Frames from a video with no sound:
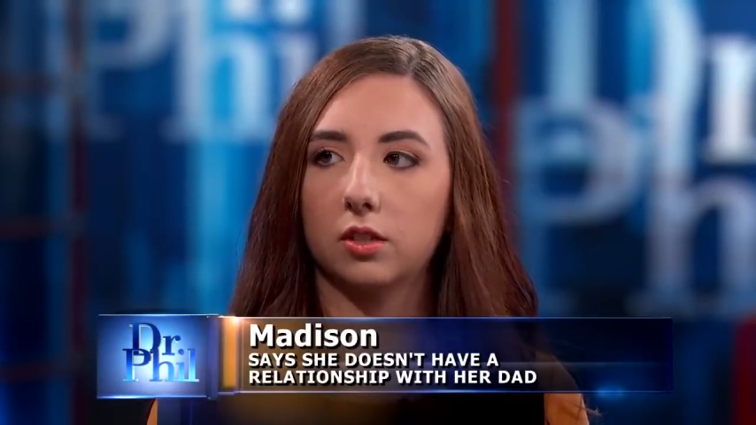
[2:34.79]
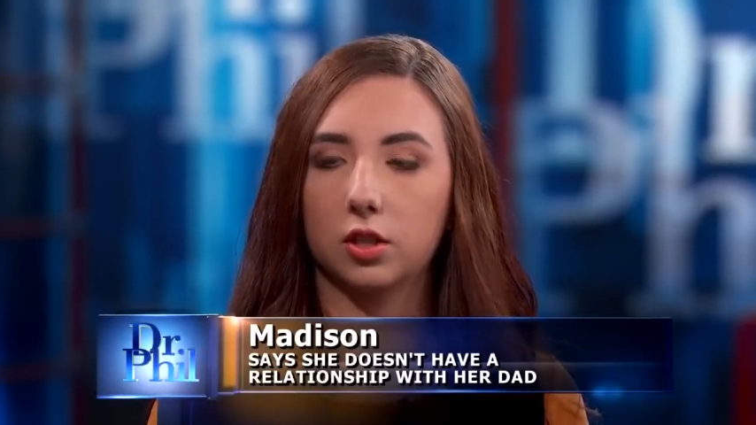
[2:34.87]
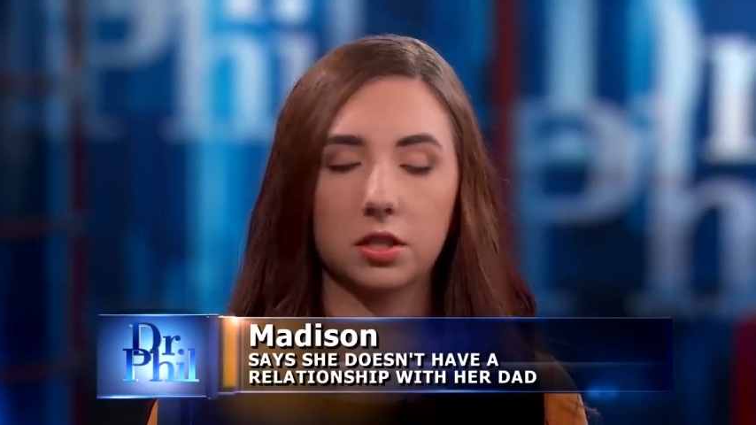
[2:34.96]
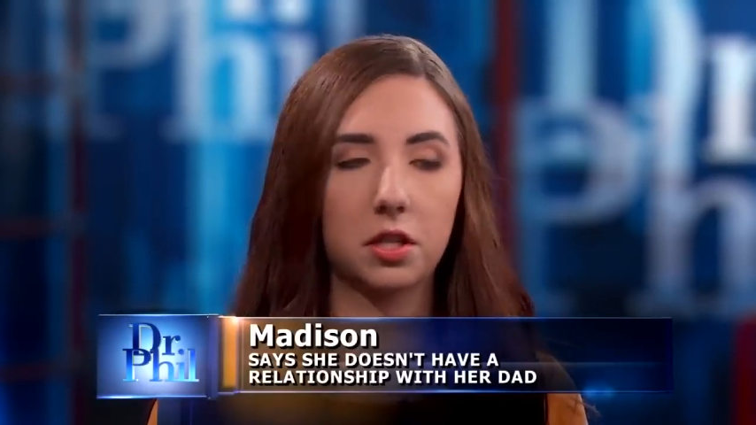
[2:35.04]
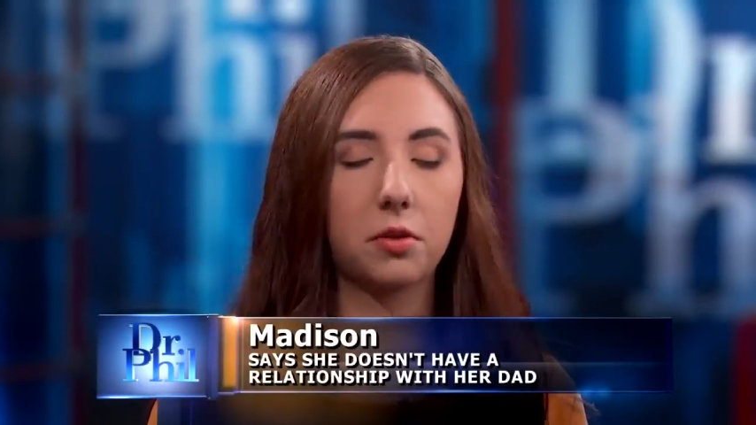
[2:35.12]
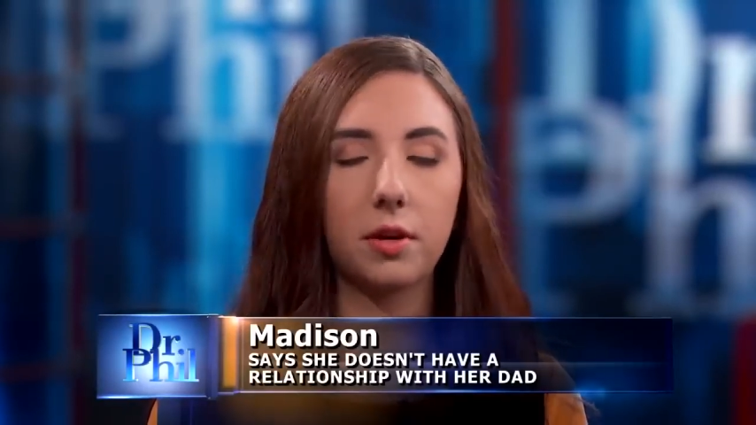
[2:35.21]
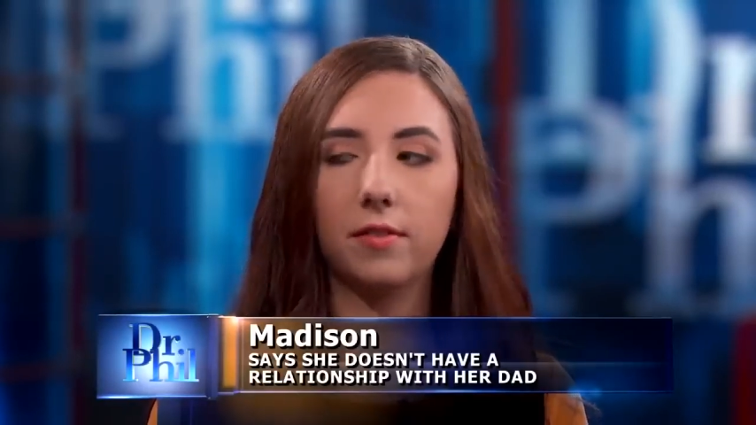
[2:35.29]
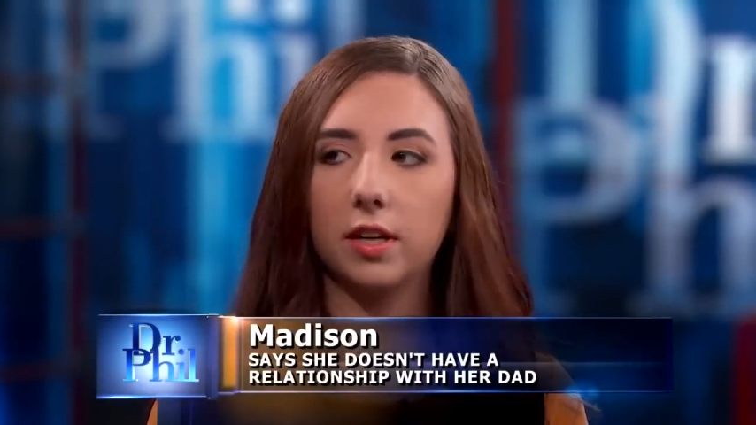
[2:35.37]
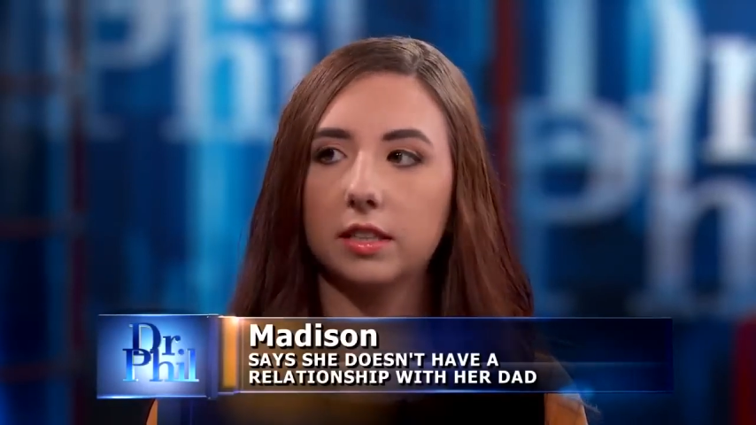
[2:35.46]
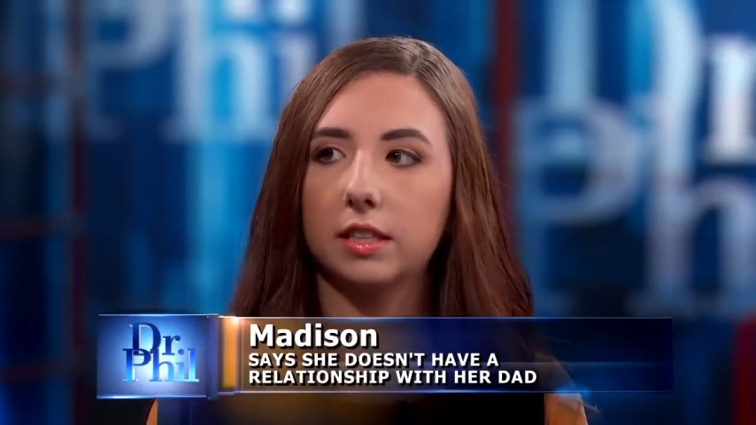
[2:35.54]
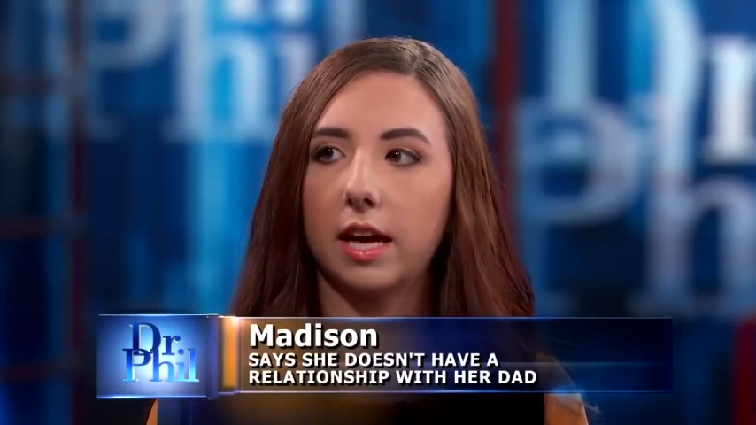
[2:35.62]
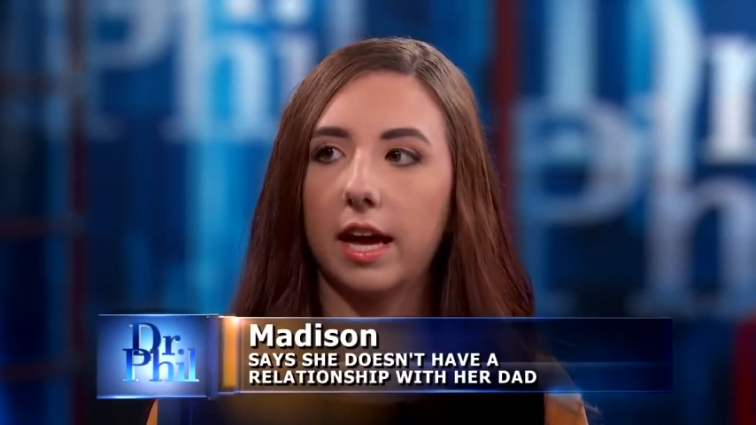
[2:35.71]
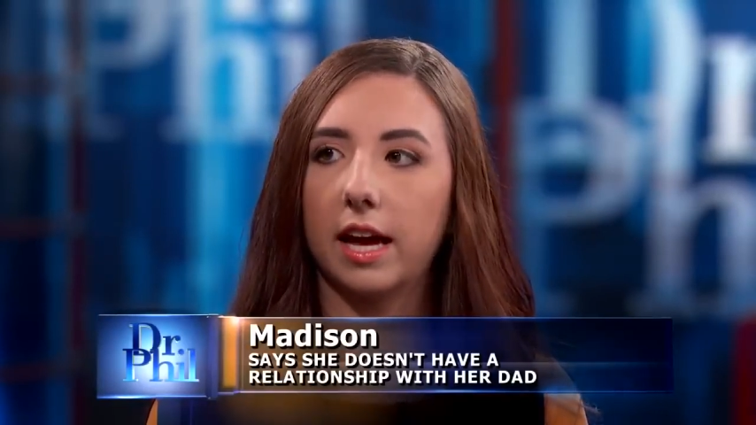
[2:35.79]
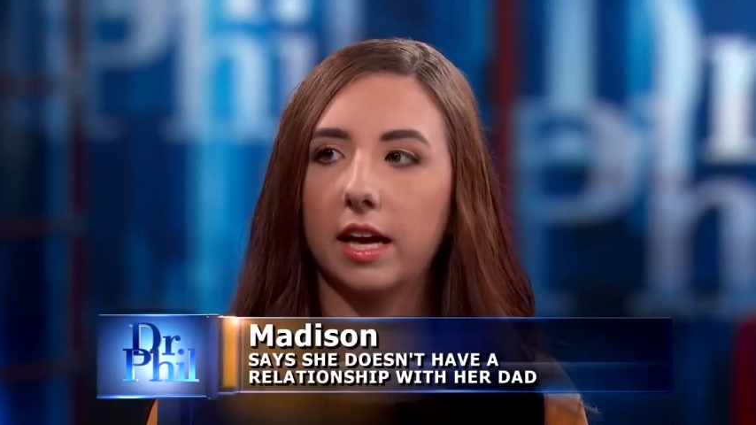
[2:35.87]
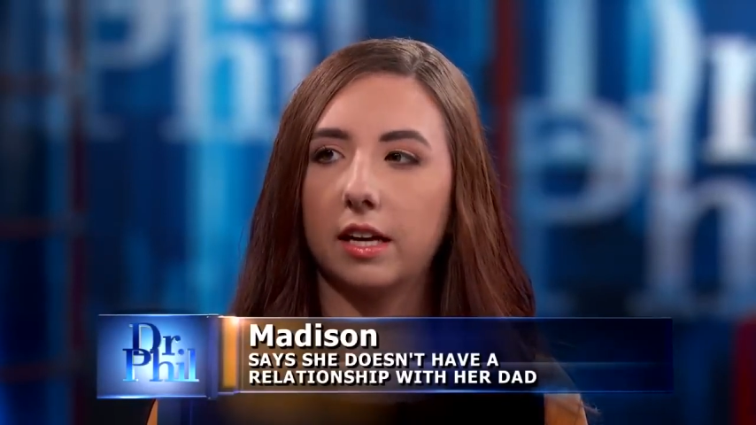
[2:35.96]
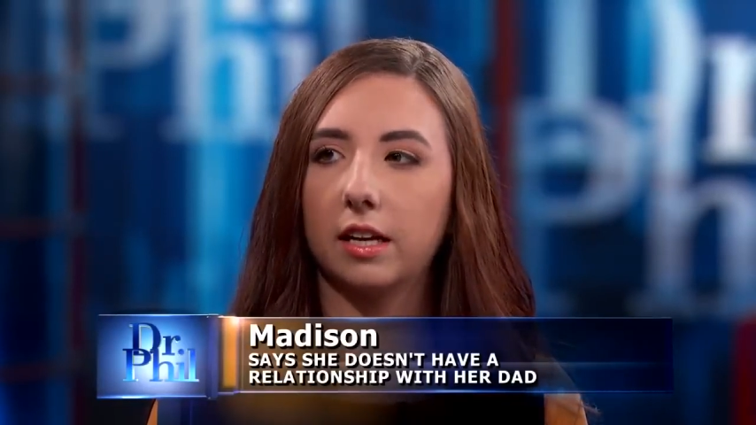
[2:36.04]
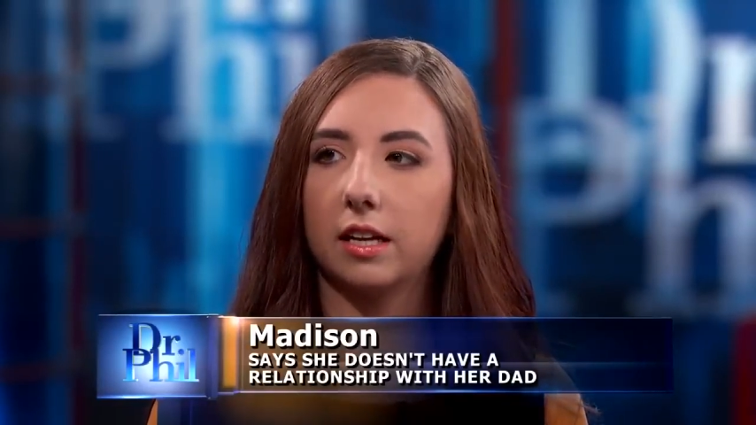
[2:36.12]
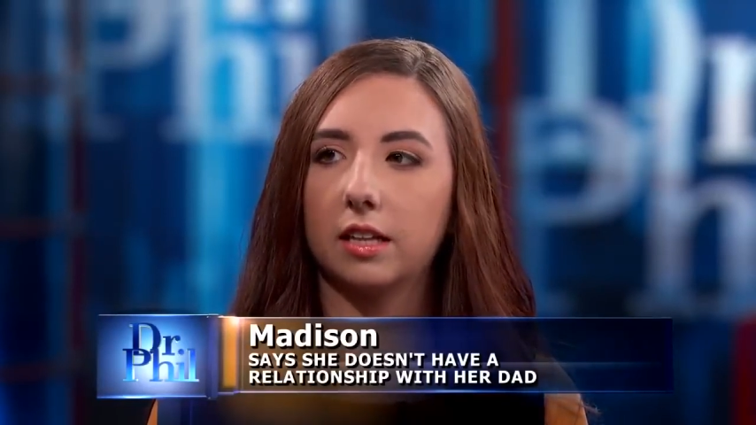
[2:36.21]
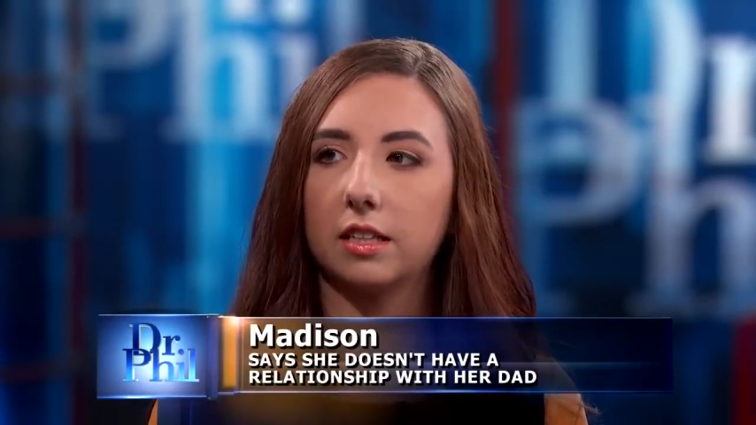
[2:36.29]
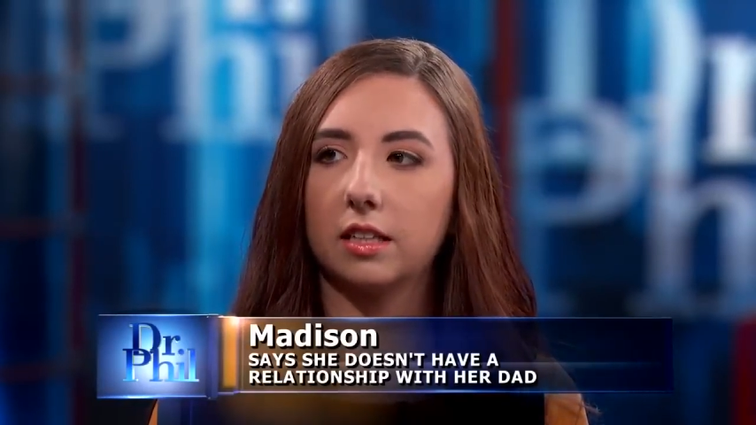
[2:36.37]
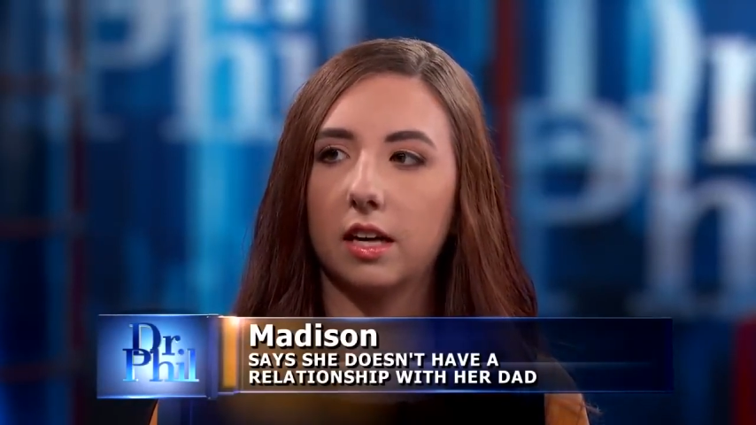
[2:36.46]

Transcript: just the three of us, and